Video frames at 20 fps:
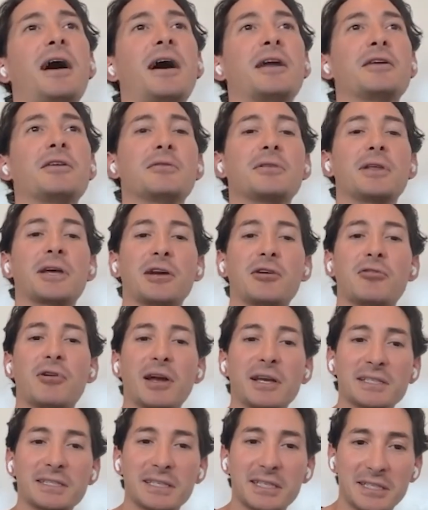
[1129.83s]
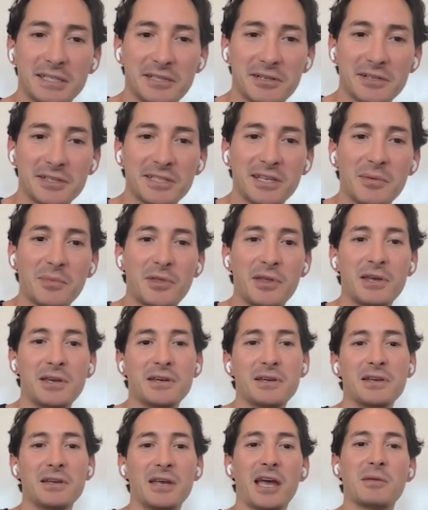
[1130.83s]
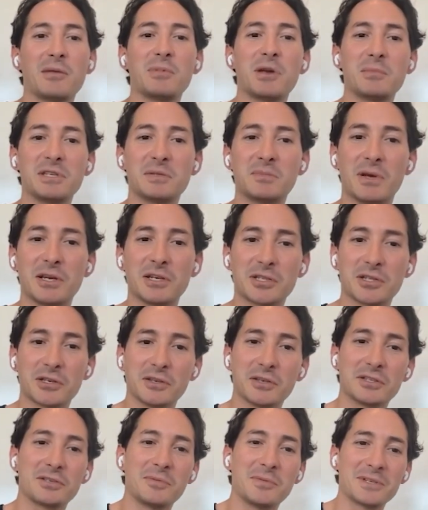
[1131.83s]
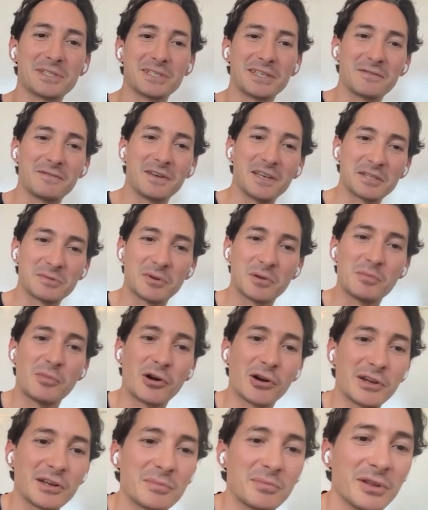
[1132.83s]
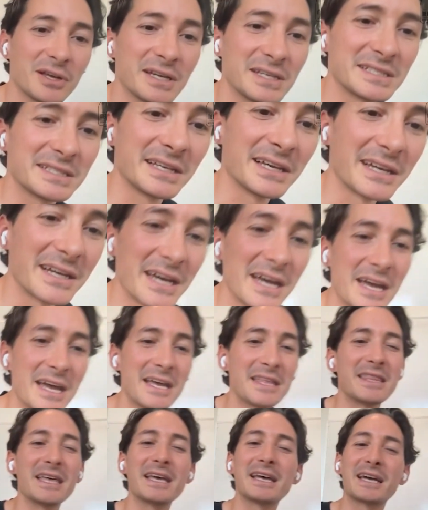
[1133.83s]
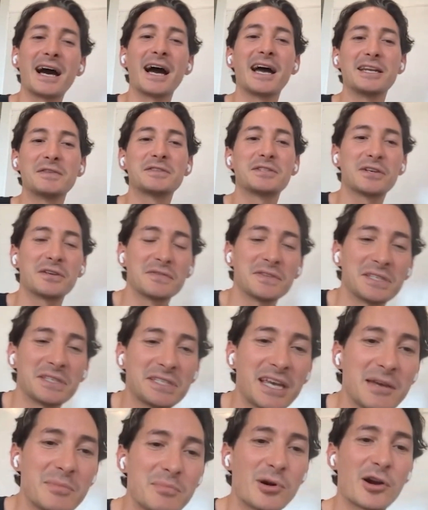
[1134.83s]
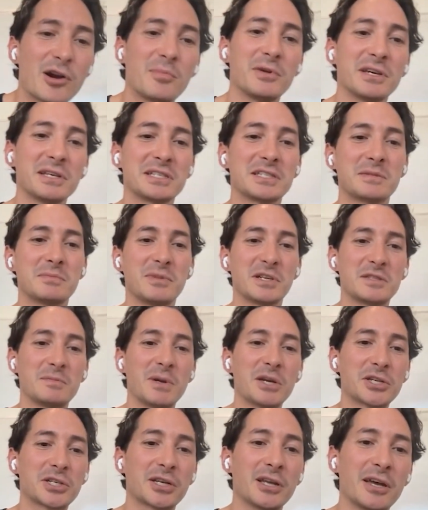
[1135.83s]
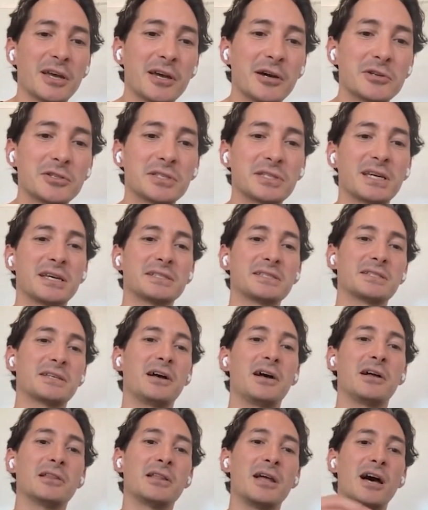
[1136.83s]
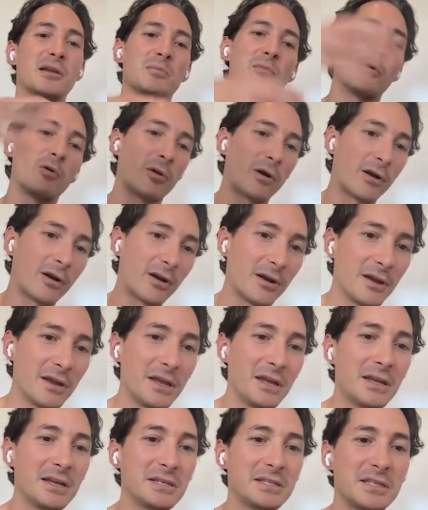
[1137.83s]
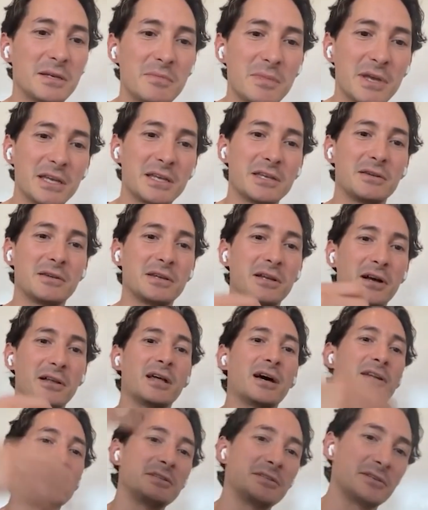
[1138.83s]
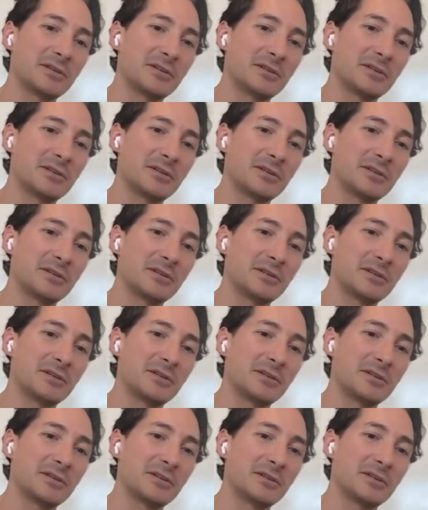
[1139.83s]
I don't know, like Craigslist or something, and maybe spatial is almost like Facebook Marketplace. Like they kind of serve the same purpose, but spatial IO just has a lot more to make it a lot